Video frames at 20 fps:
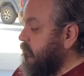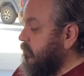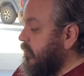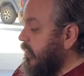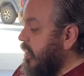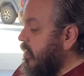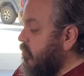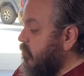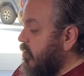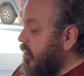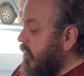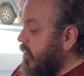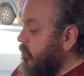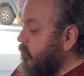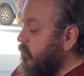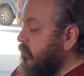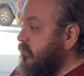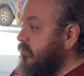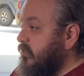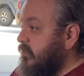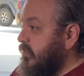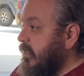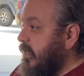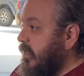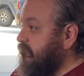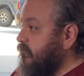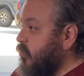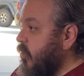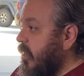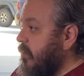Now, I will
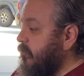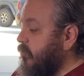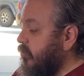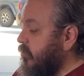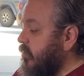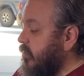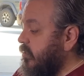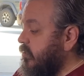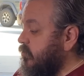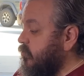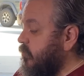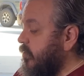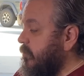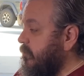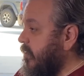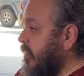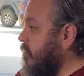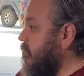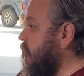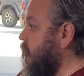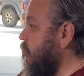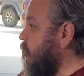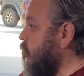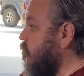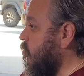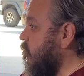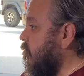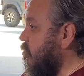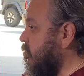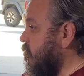say Raptor does rebound
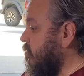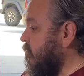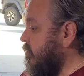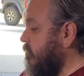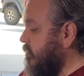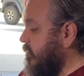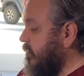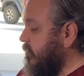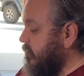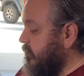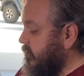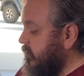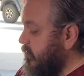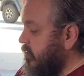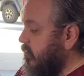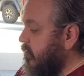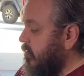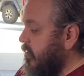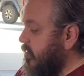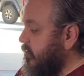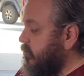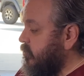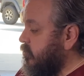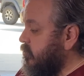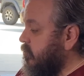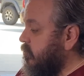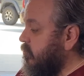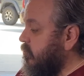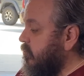more than the TRX. So